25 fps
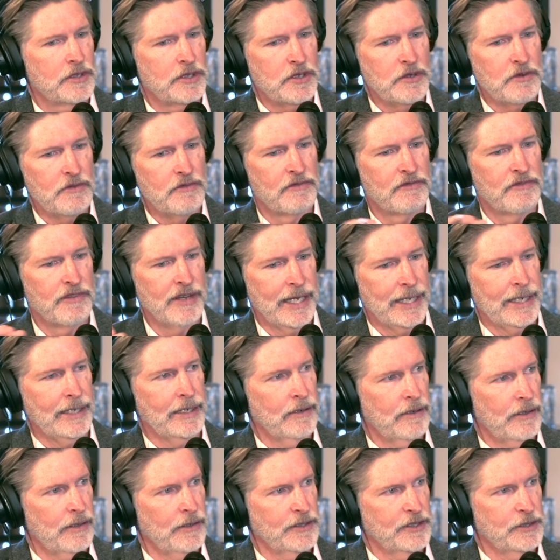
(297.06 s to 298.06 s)
you've vetted
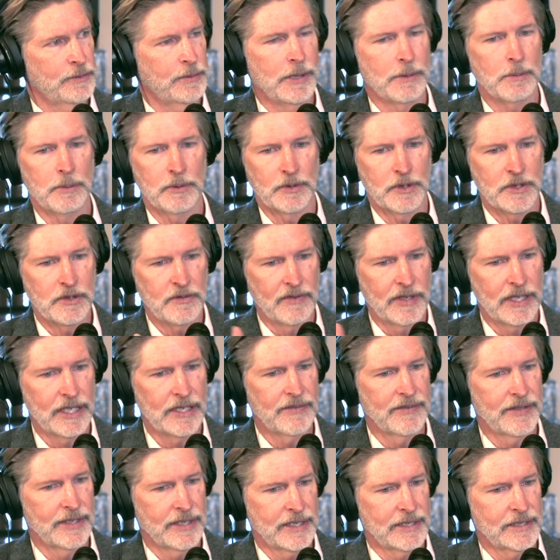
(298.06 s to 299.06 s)
all these people. You've
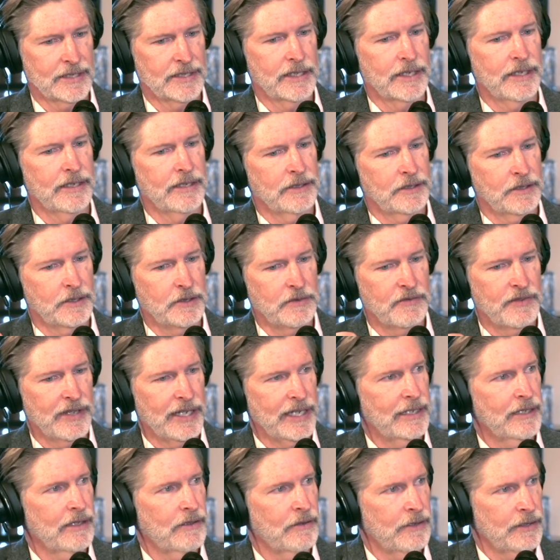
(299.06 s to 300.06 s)
lived in this area. You've
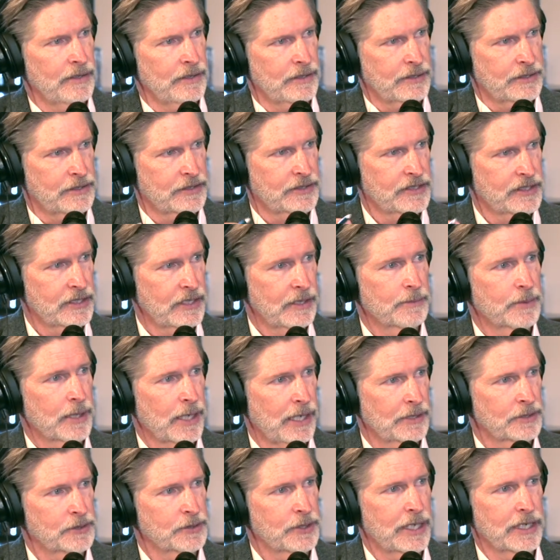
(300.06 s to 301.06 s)
vetted all these
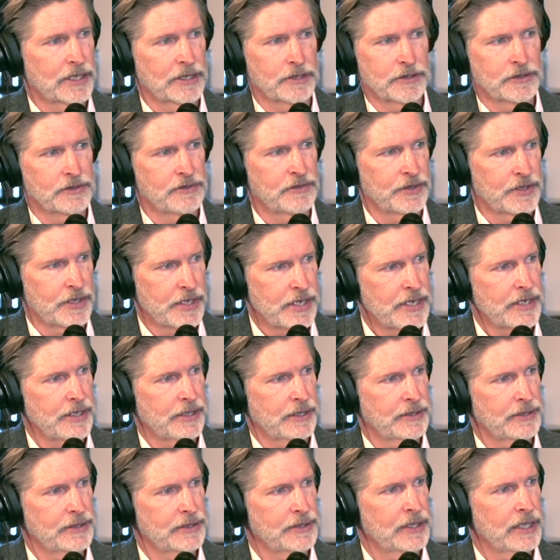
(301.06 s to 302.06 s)
subcontractors for
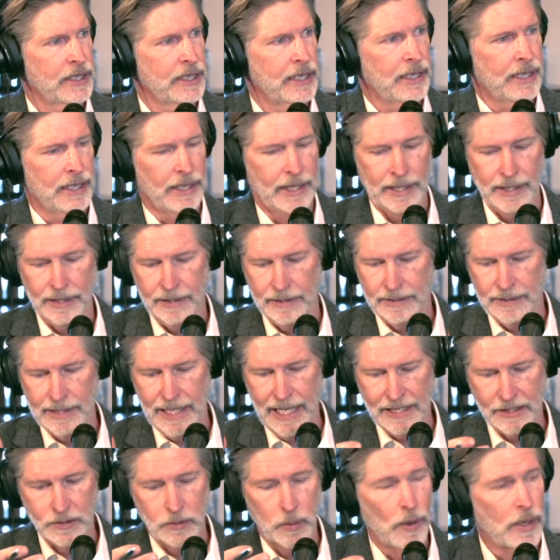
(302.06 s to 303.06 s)
years, and
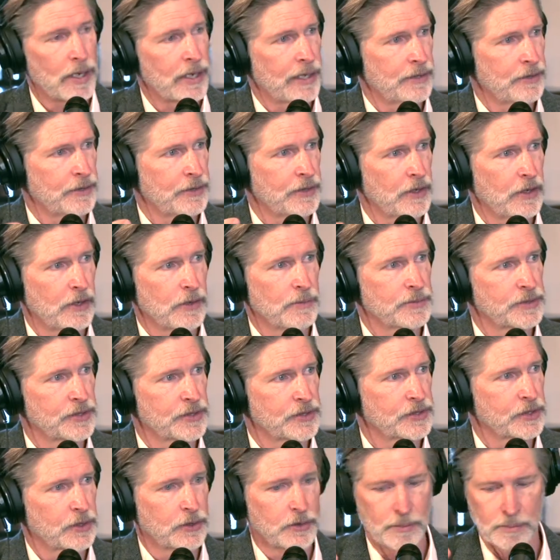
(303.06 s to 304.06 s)
that's why your homes are
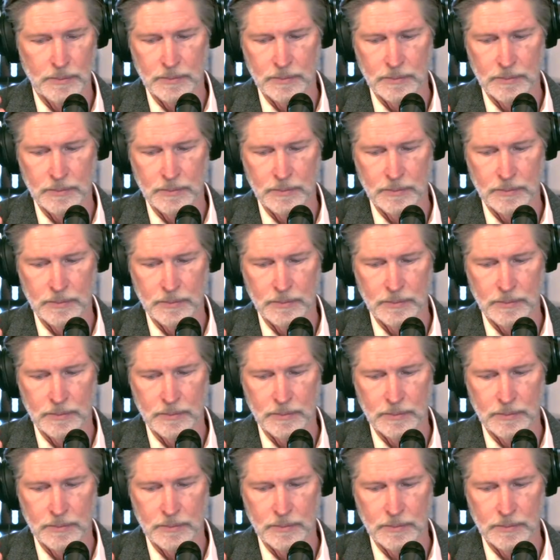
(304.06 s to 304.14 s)
so